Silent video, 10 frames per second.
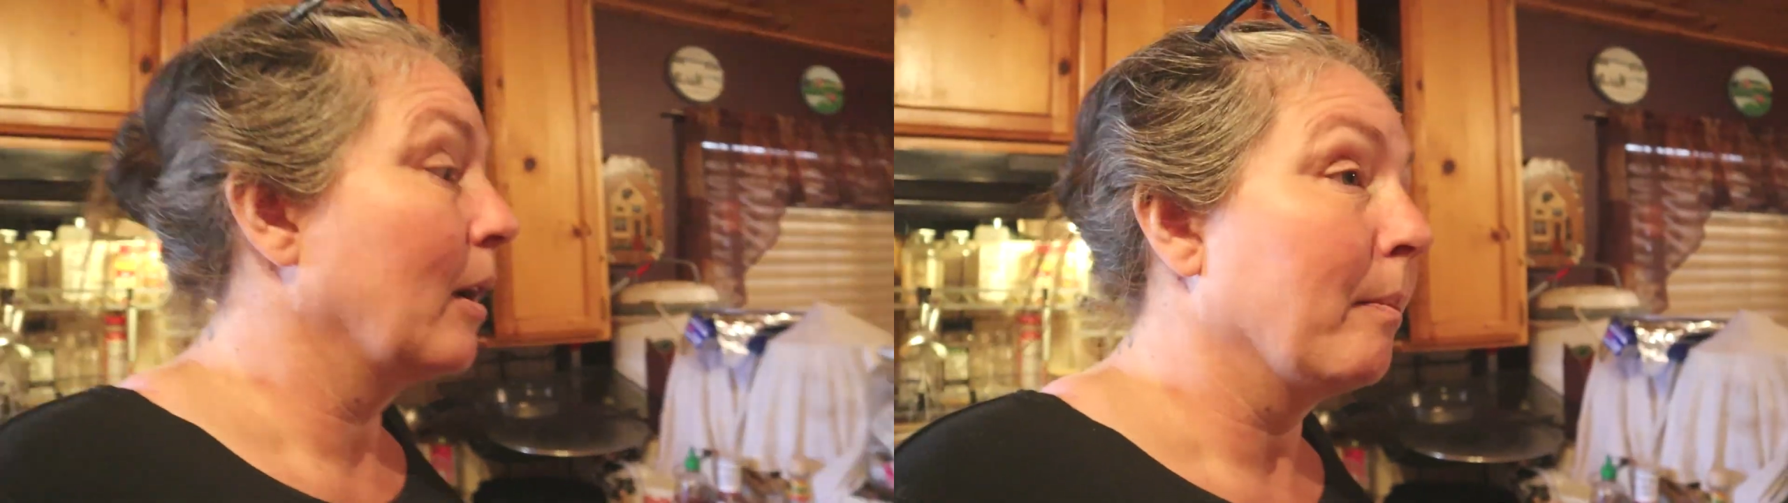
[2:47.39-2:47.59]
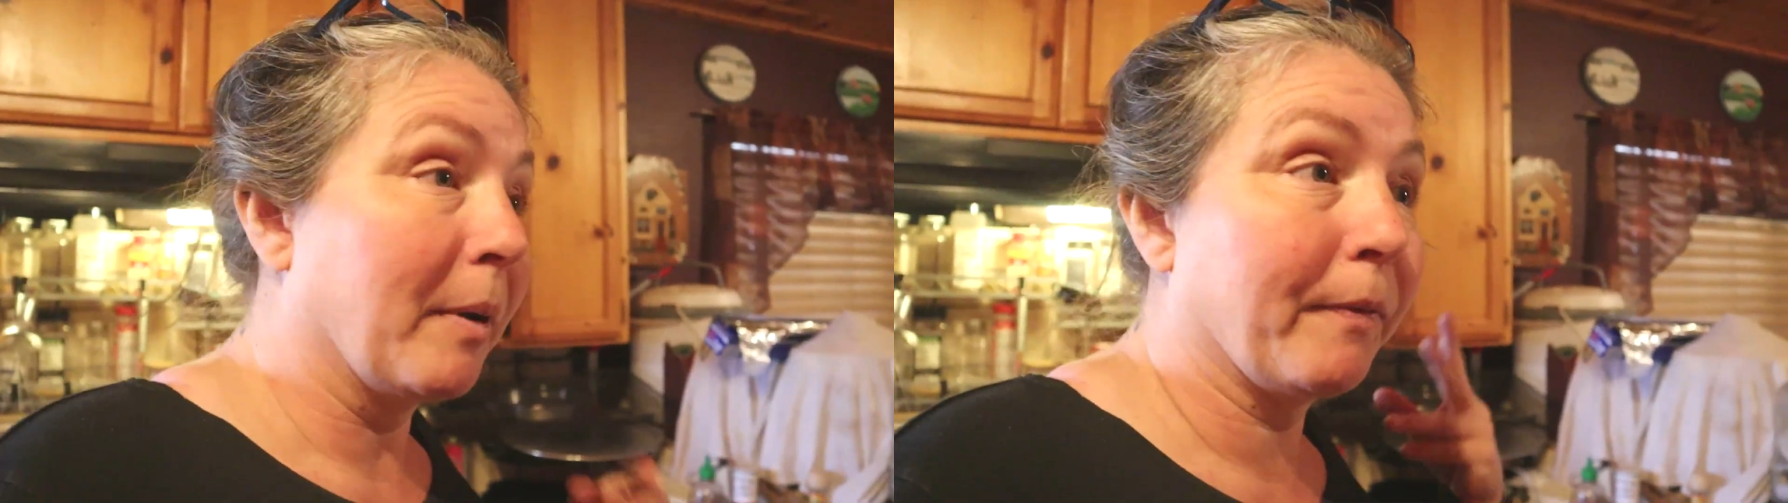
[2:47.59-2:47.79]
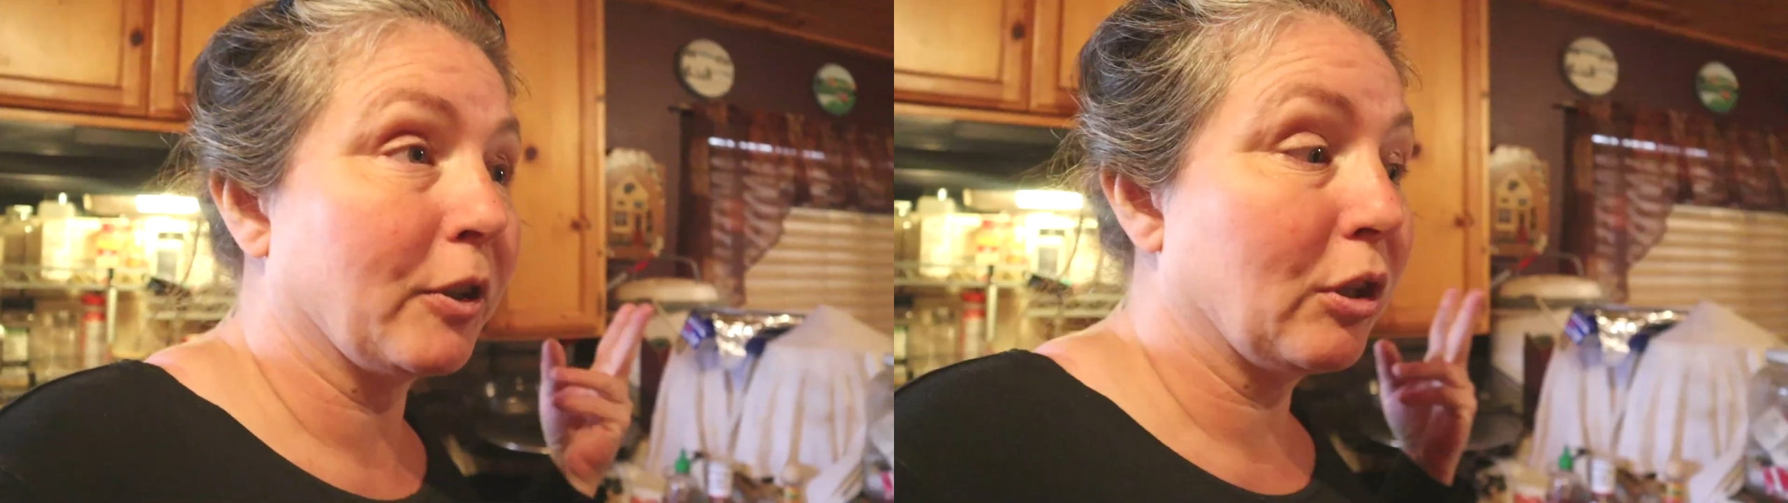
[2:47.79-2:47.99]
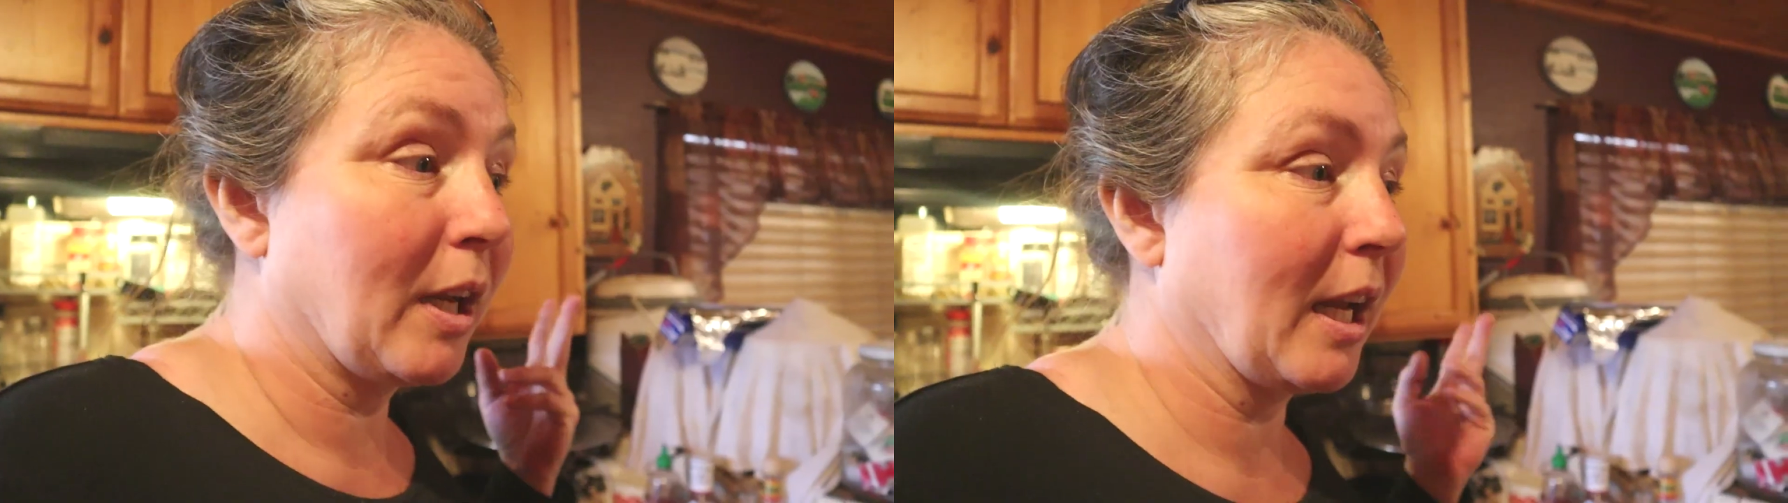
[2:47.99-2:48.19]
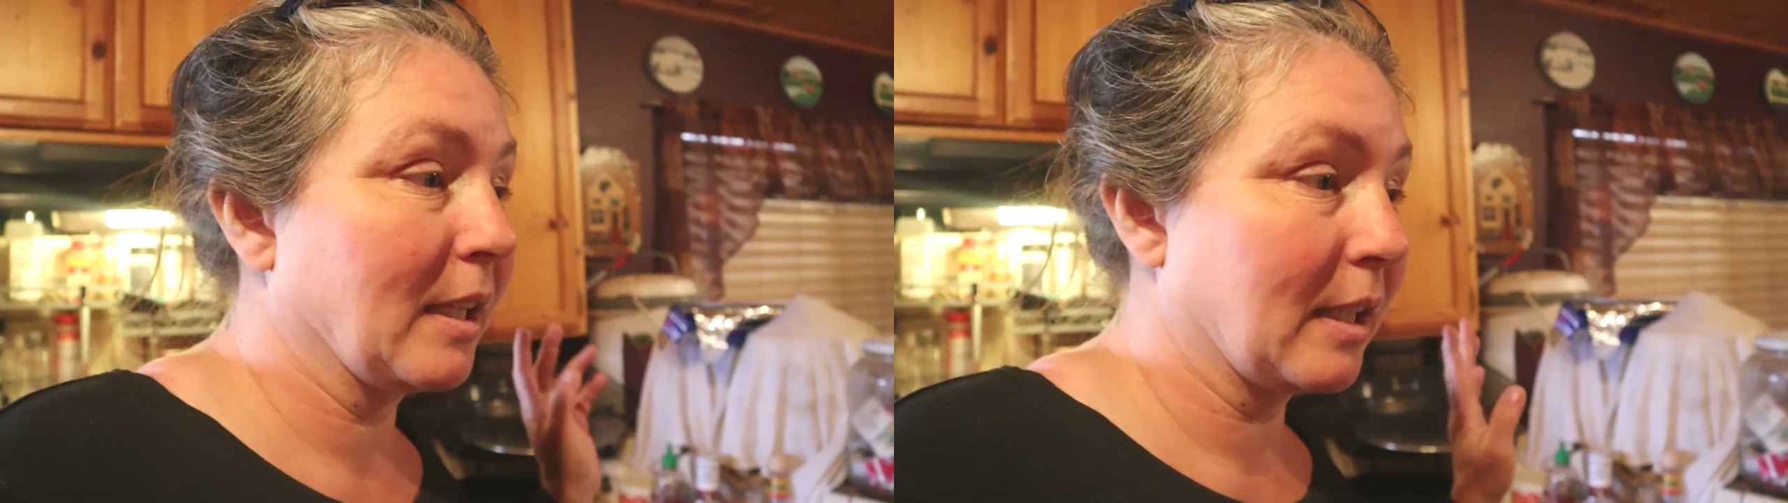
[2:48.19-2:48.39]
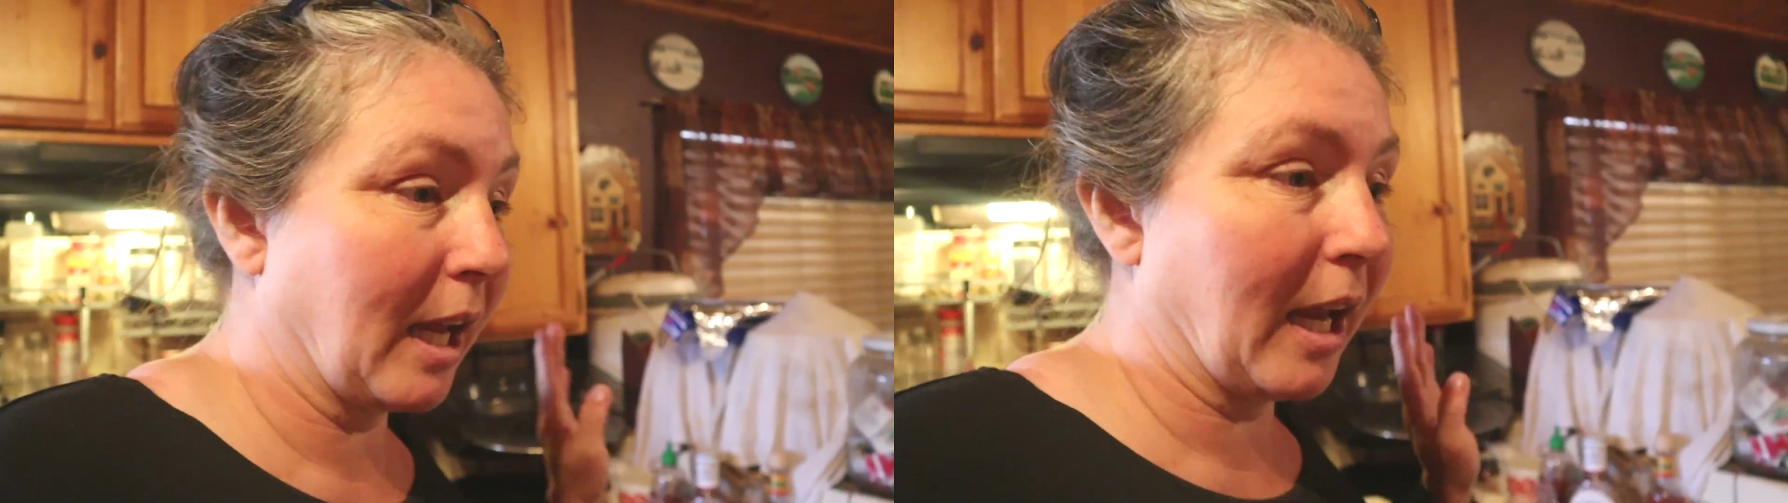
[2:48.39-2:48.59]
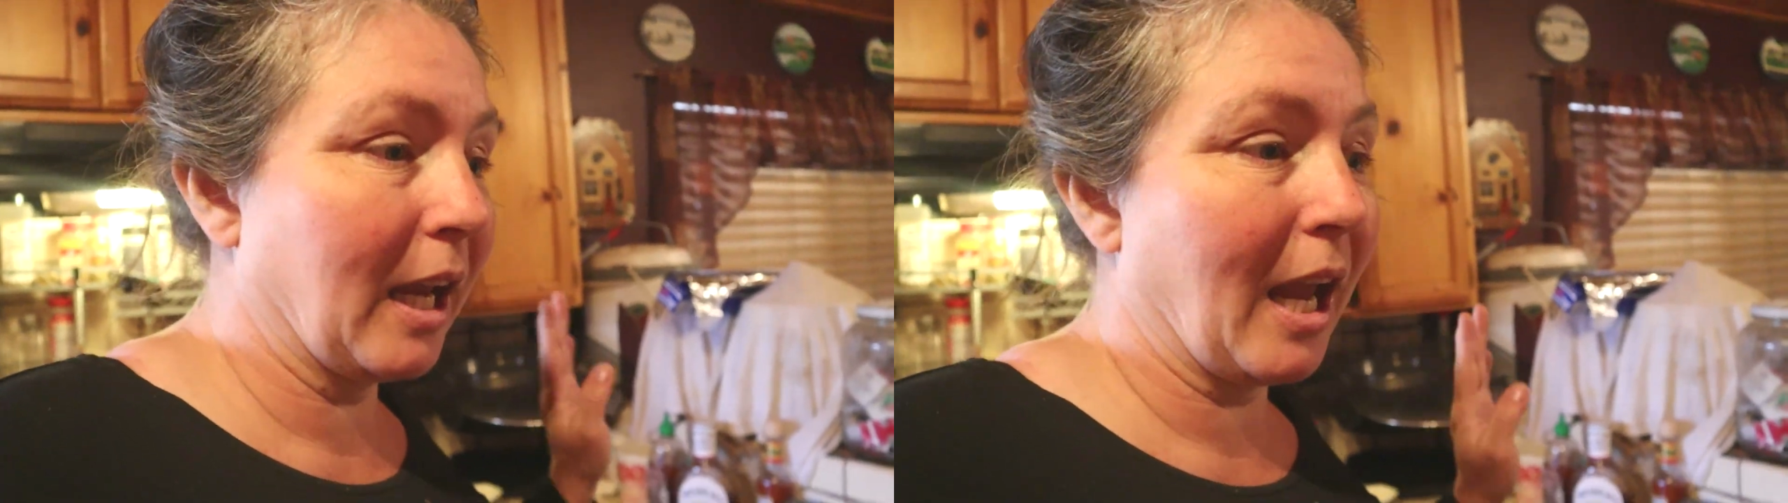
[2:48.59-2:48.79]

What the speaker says: But for 2 days, okay?